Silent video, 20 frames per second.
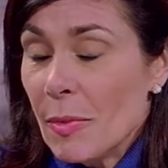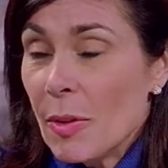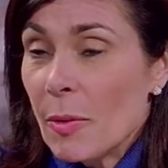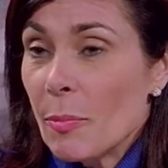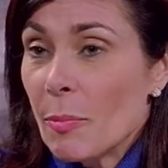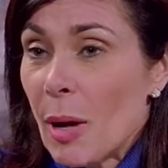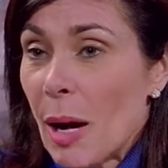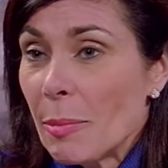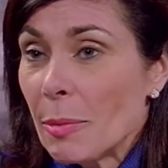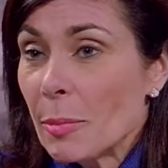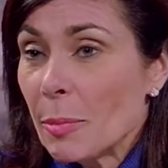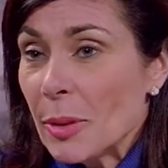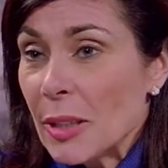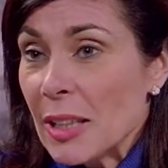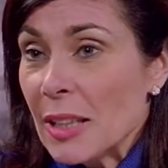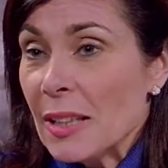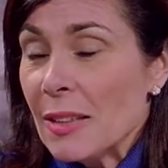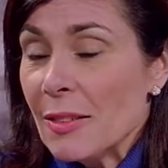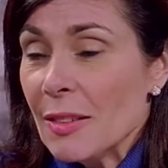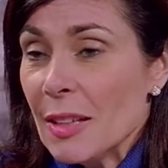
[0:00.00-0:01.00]

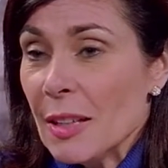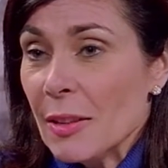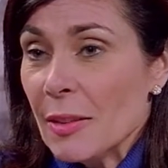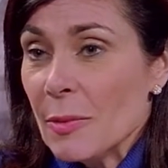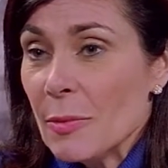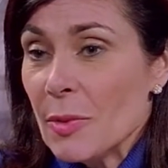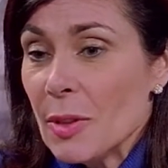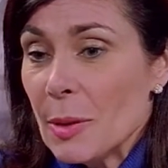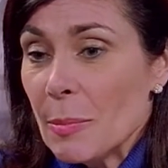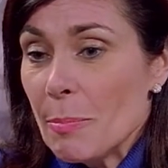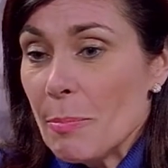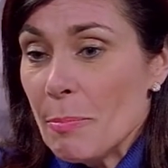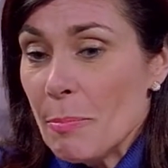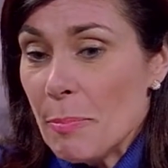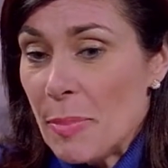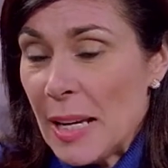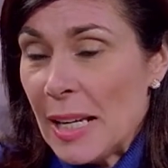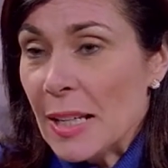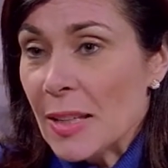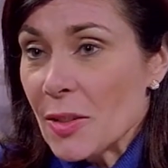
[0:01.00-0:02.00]
probably the
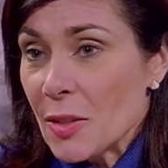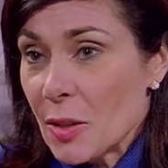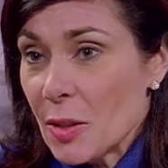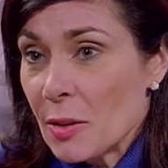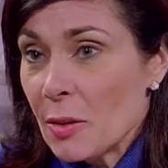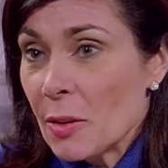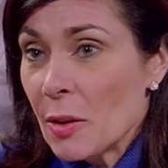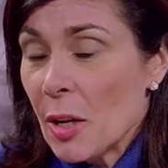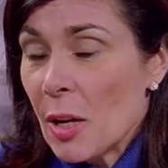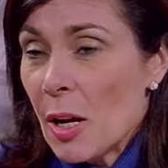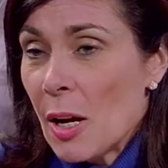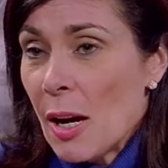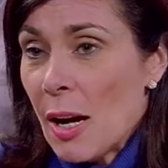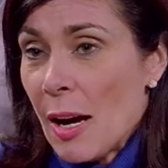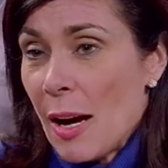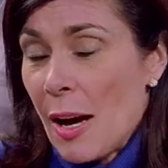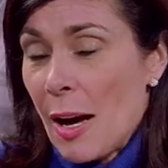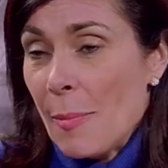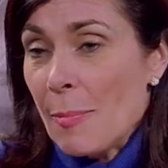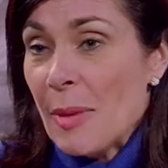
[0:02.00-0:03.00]
biggest
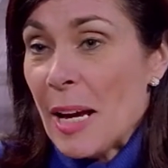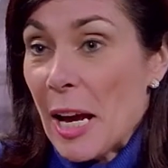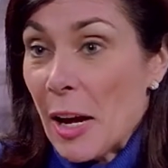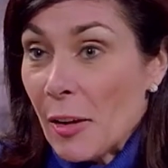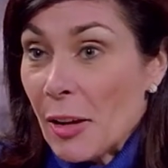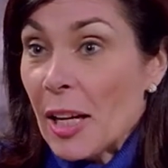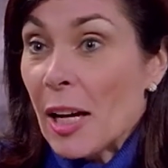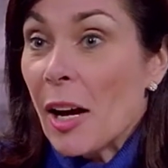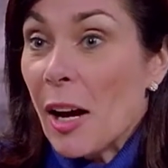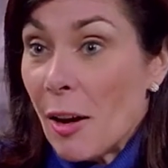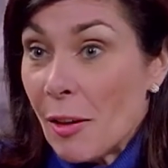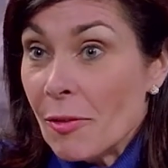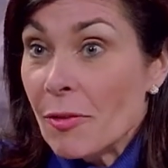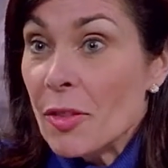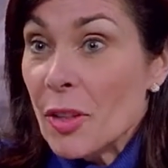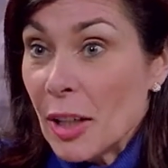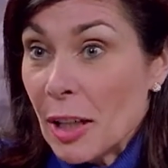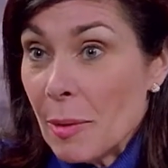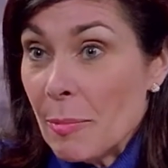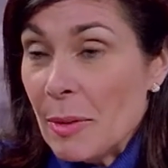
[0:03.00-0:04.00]
area of
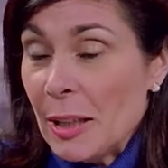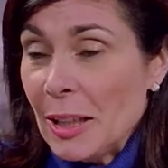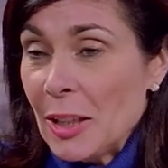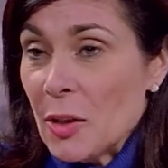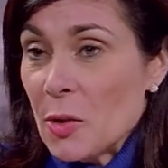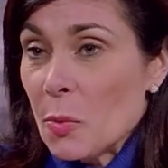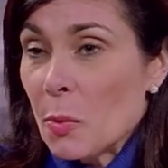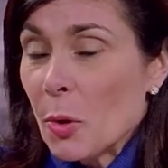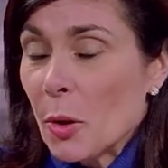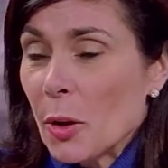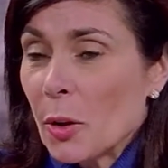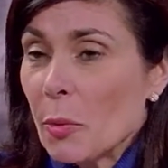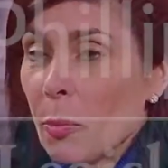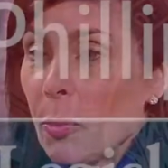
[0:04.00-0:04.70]
the committee's work.